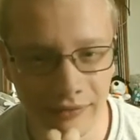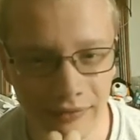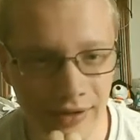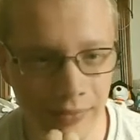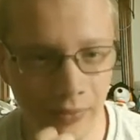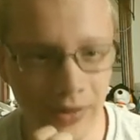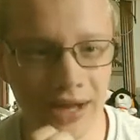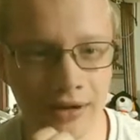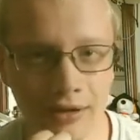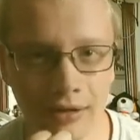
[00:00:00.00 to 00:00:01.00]
From
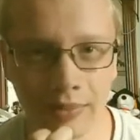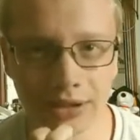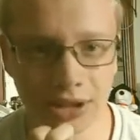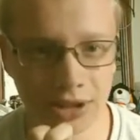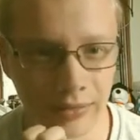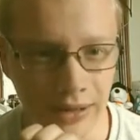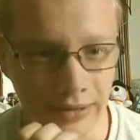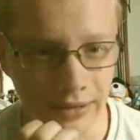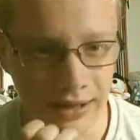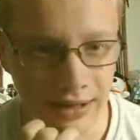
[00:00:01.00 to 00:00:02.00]
reading her
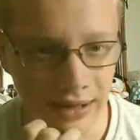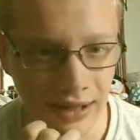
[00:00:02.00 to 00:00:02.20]
obituary,